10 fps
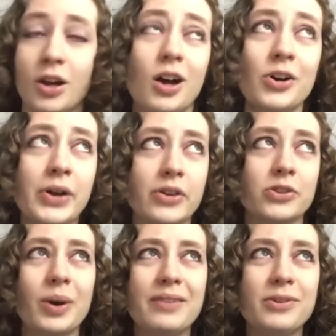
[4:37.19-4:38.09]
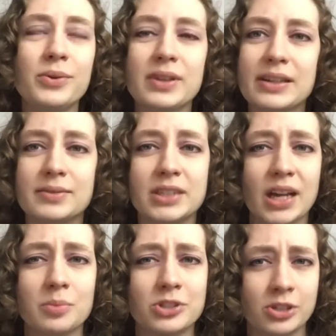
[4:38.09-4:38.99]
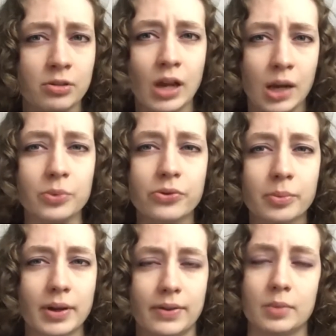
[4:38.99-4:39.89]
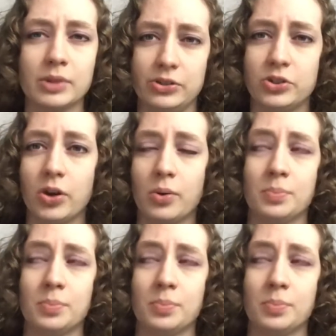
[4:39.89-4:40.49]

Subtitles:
Okay, so I've only DM'd 2 games for my family, so